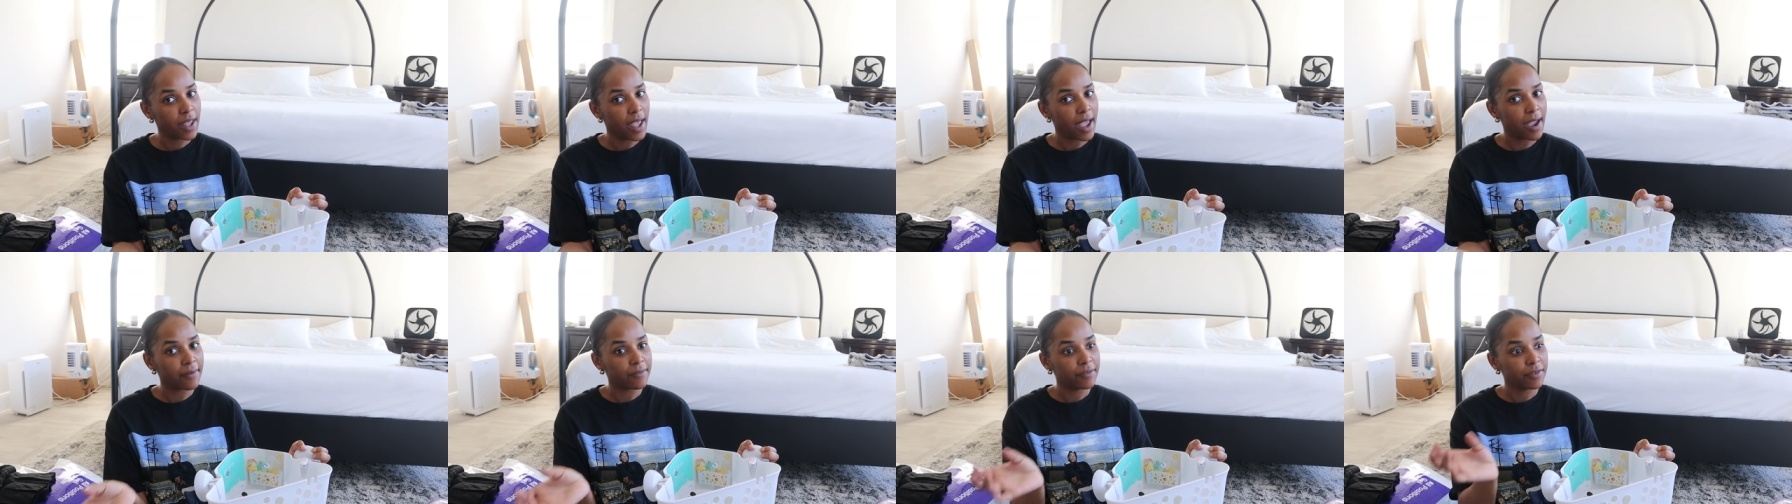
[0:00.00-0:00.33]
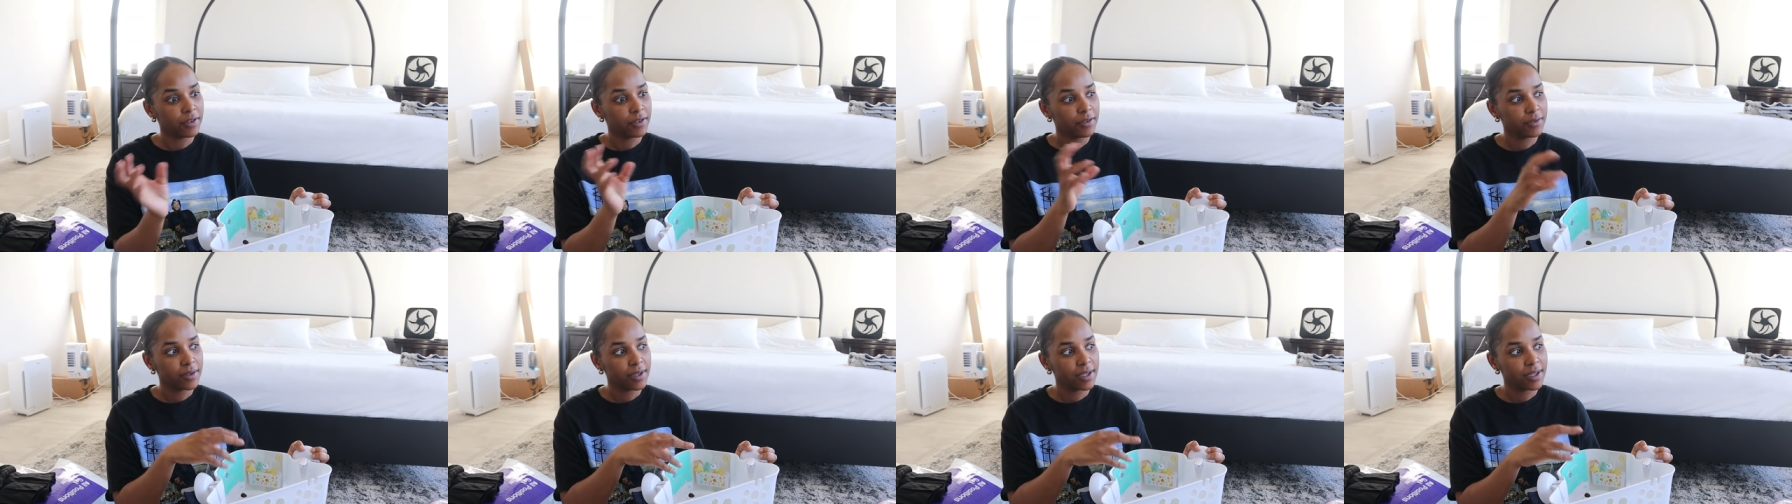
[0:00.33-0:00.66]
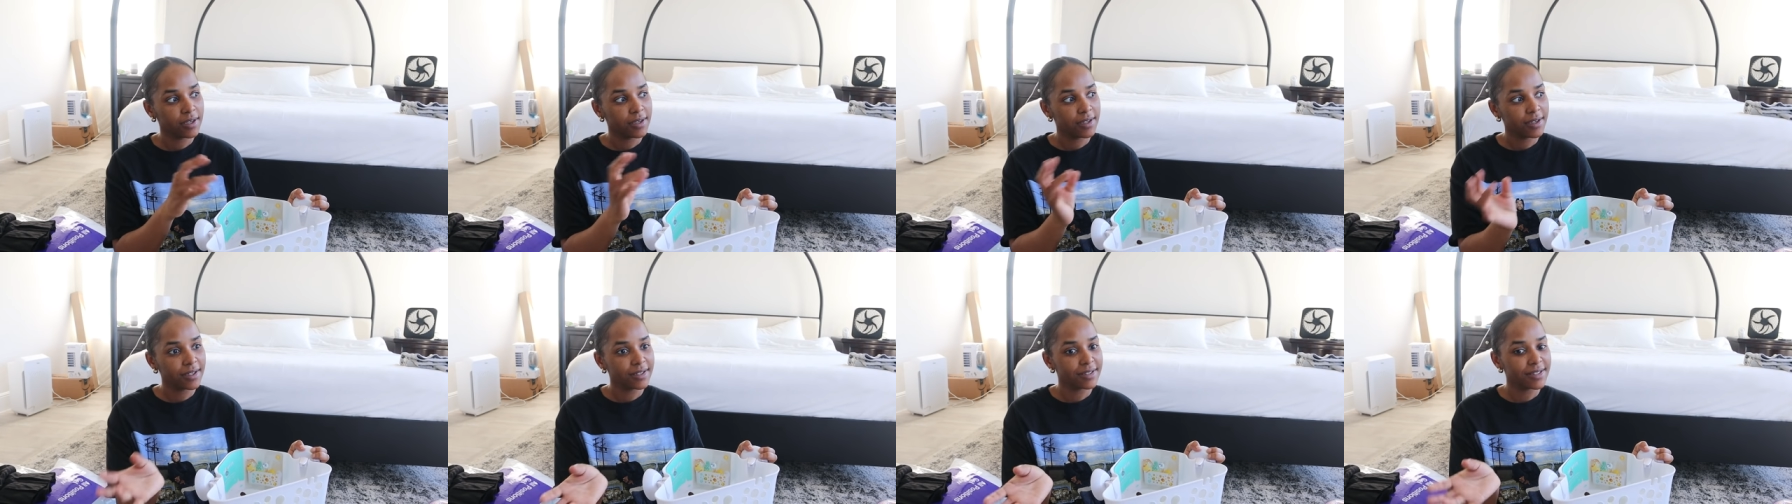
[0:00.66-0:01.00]
after you
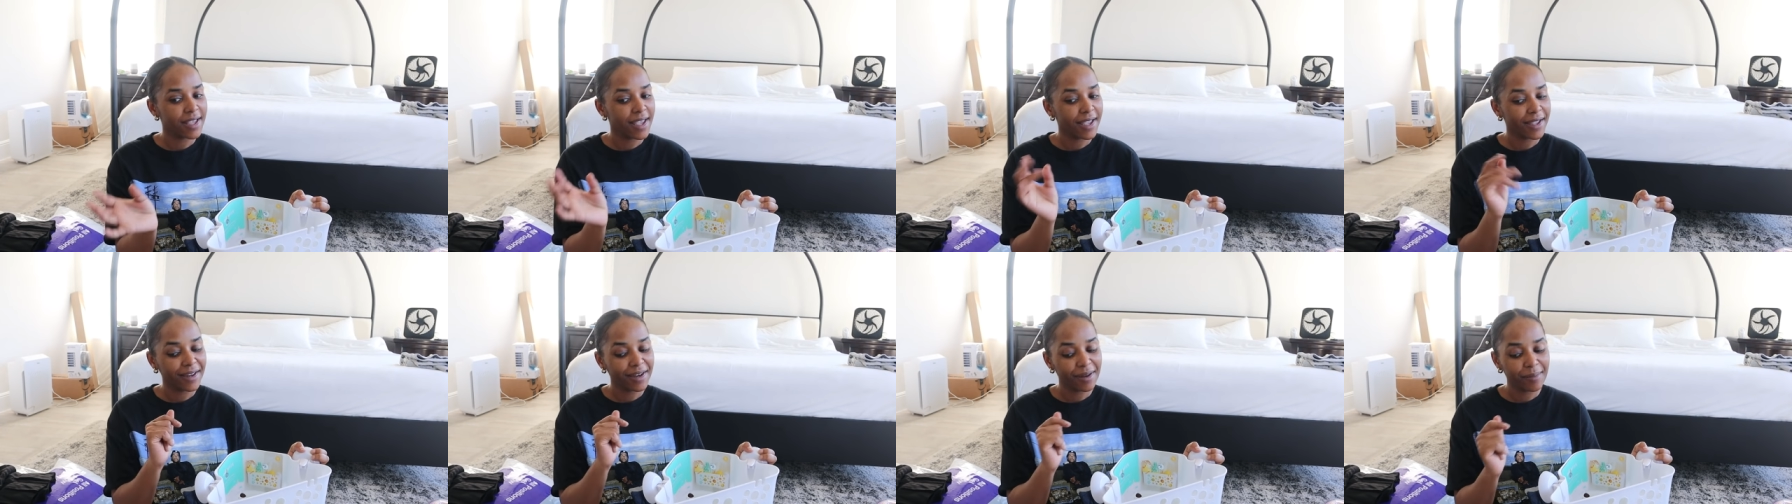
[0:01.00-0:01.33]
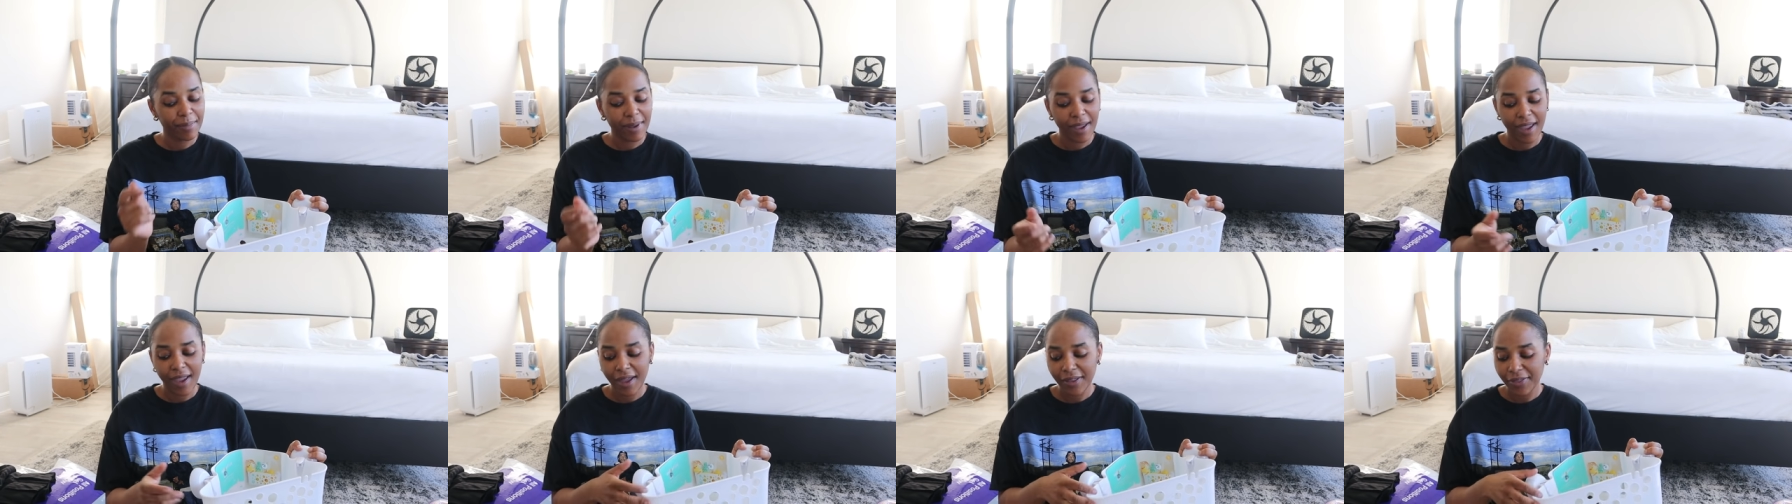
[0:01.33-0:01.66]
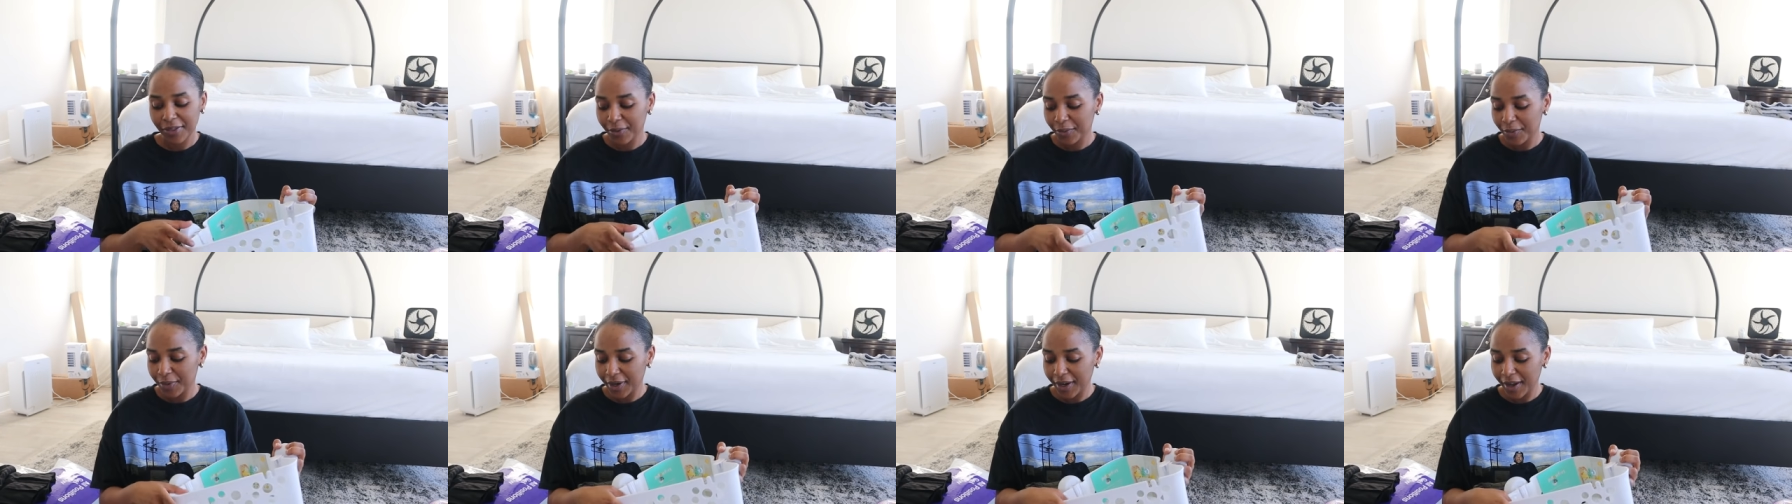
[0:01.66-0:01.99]
get done taking a
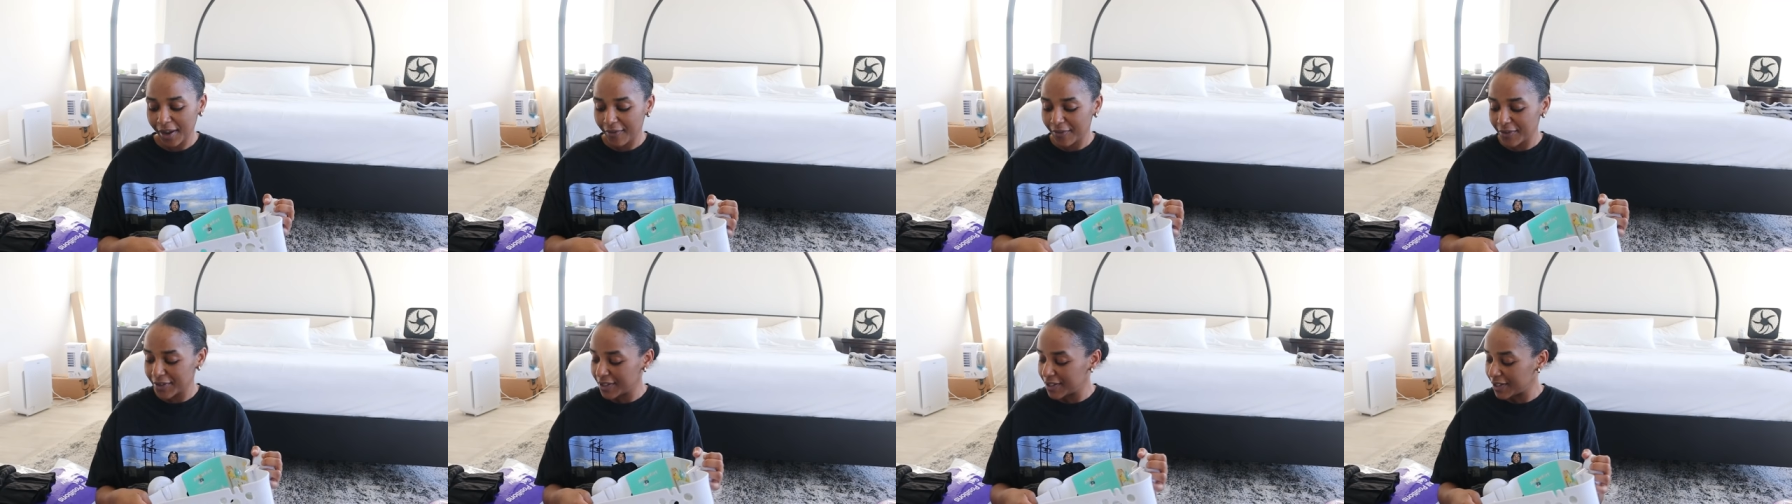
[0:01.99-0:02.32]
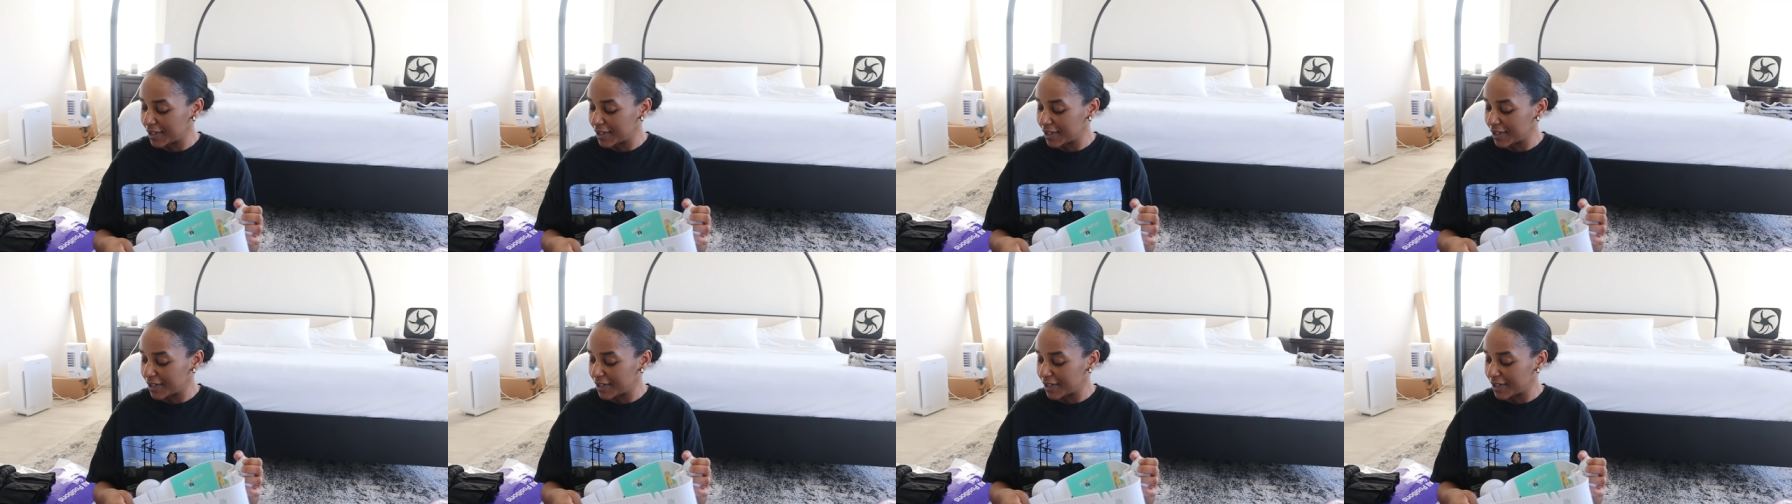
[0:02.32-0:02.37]
bath or whatever.